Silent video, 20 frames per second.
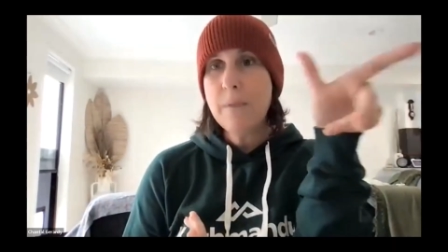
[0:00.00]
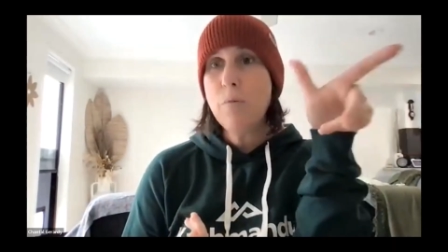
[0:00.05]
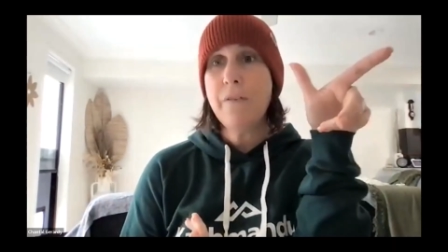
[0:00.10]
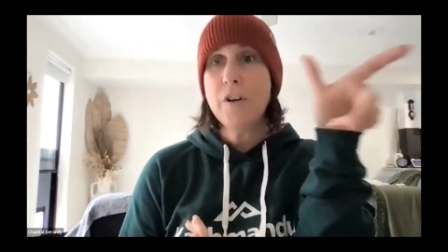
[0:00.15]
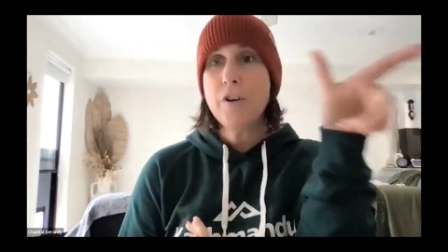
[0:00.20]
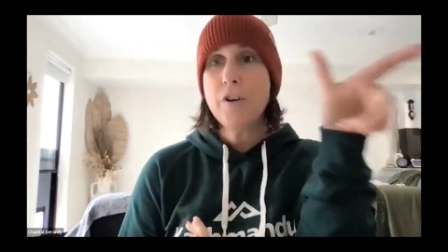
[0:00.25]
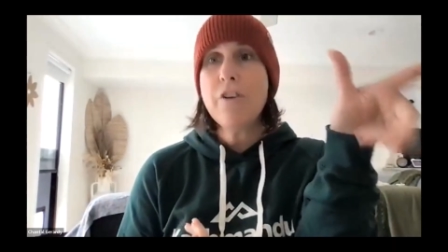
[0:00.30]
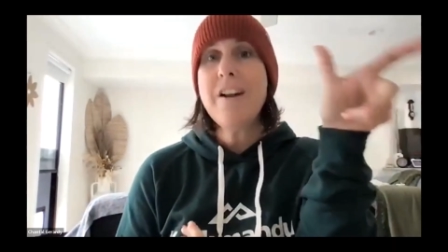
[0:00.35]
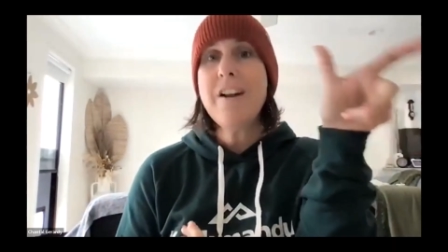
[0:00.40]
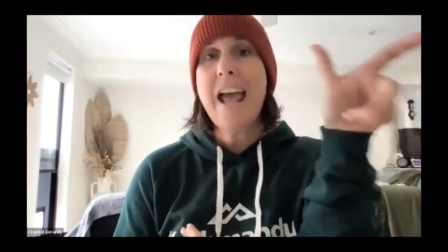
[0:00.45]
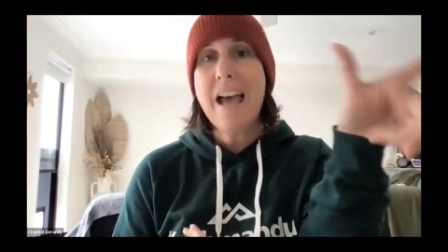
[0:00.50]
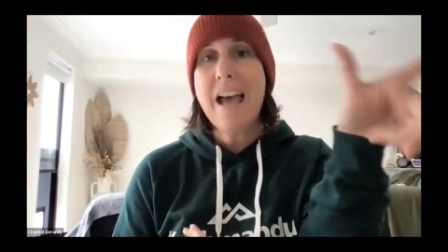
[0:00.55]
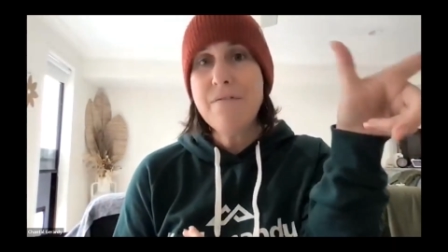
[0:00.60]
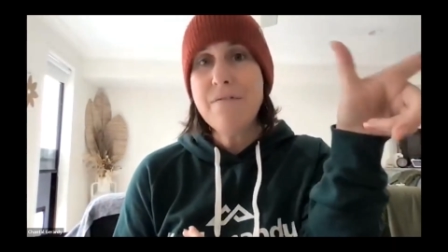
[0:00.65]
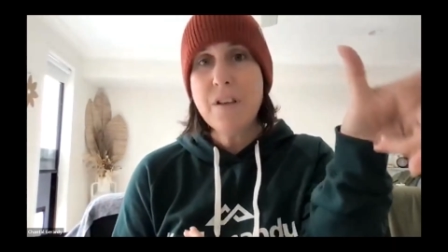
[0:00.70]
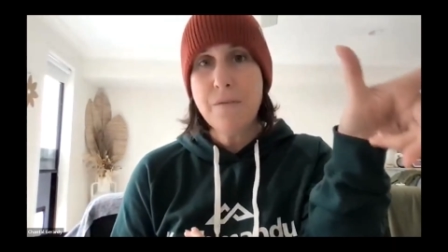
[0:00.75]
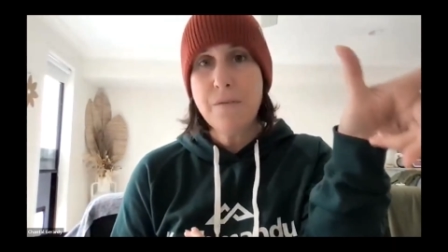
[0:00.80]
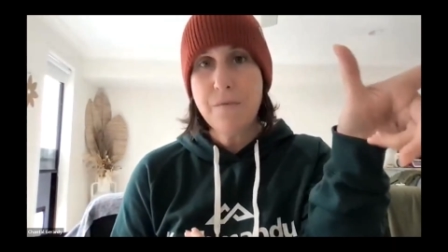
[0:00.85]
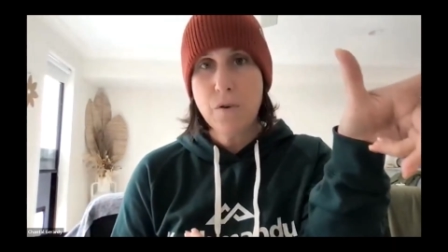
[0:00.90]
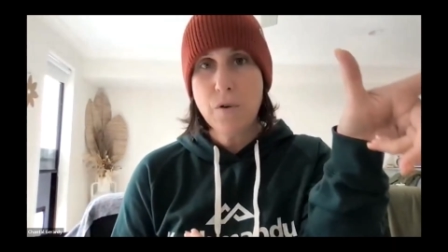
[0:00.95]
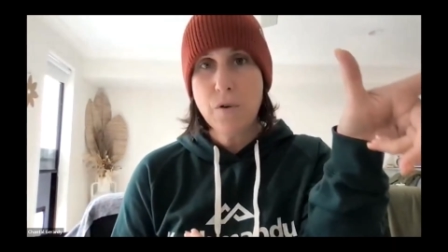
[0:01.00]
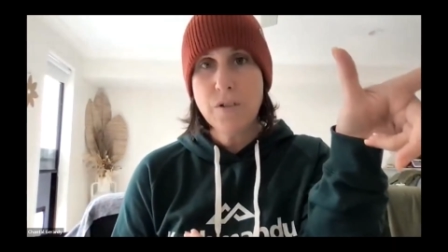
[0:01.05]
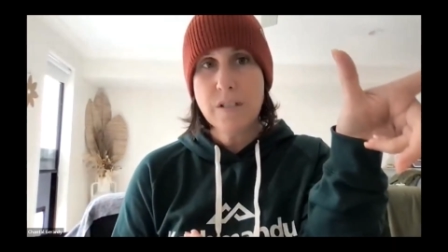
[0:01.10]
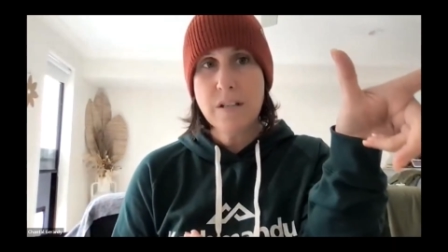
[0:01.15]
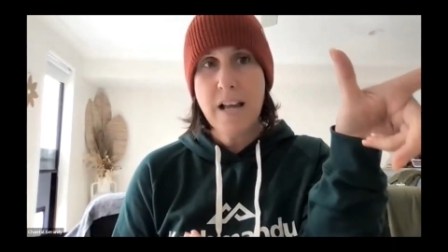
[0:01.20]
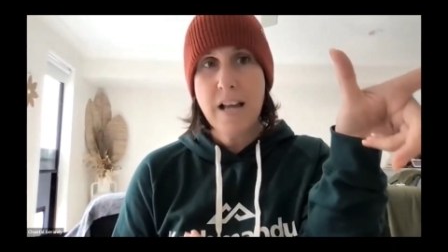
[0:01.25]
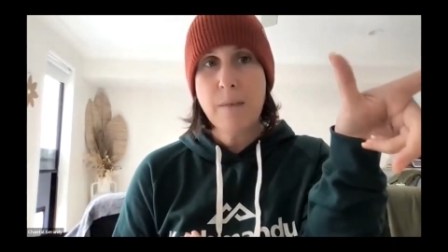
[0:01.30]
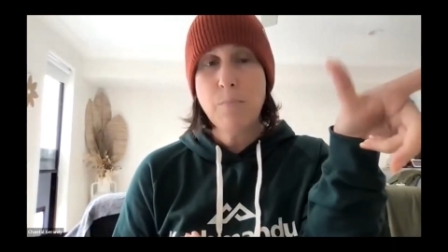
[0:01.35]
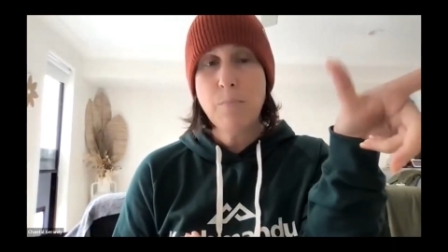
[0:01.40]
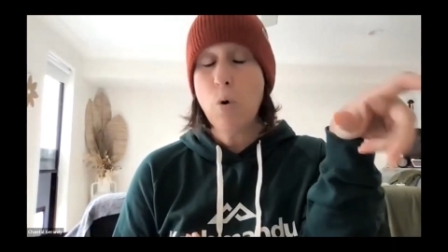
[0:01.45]
or if I don't have their first
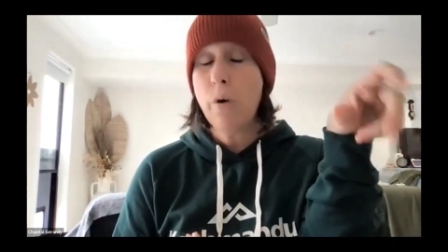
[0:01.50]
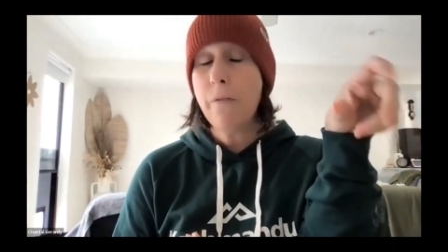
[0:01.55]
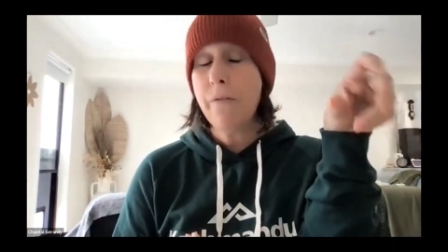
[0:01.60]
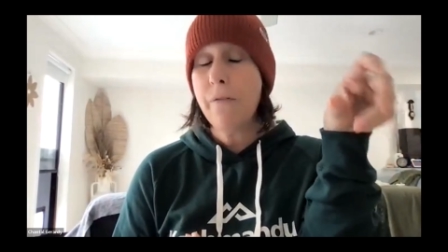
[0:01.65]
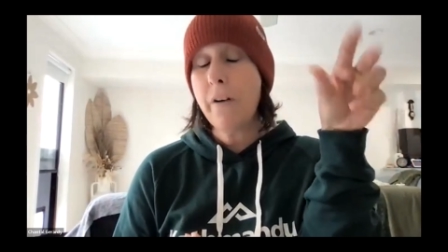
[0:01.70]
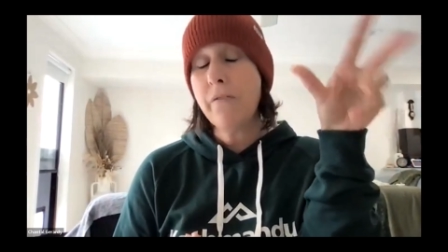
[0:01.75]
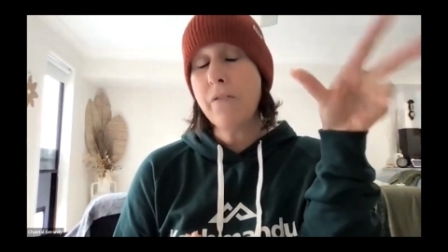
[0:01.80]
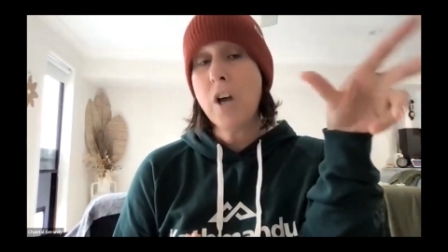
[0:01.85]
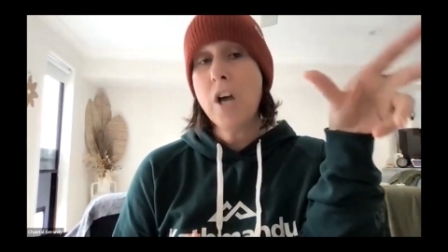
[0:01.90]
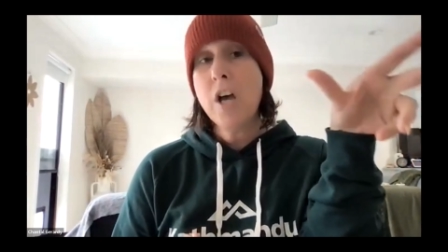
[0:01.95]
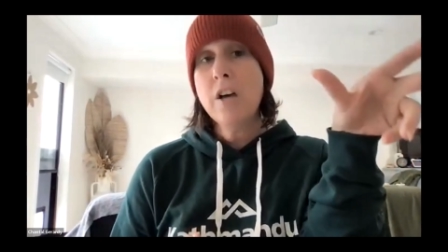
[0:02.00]
name, or if I've